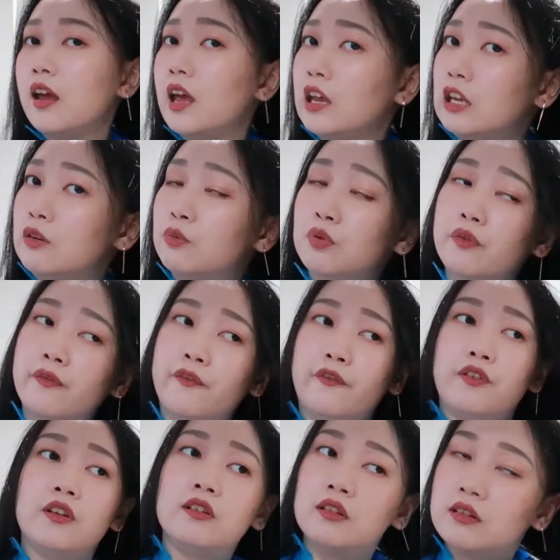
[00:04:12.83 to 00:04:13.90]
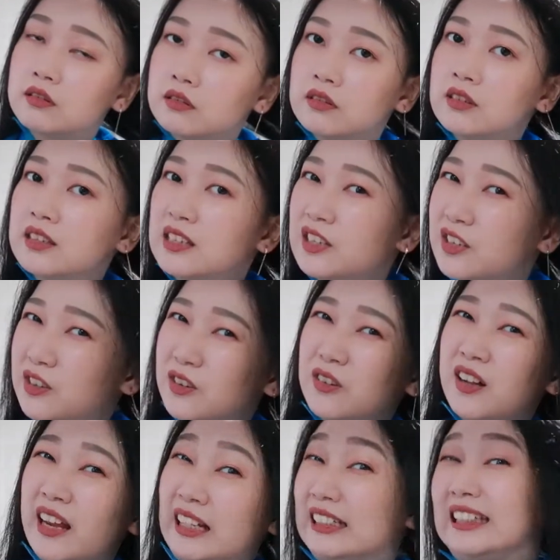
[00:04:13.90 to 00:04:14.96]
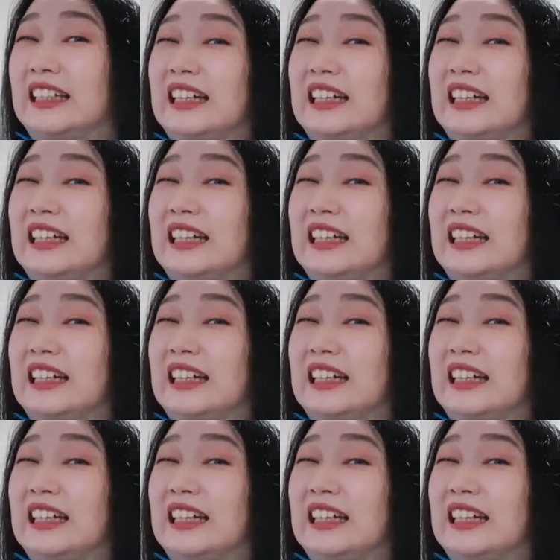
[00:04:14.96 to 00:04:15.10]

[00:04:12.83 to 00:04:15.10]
and you won't feel, you know, like.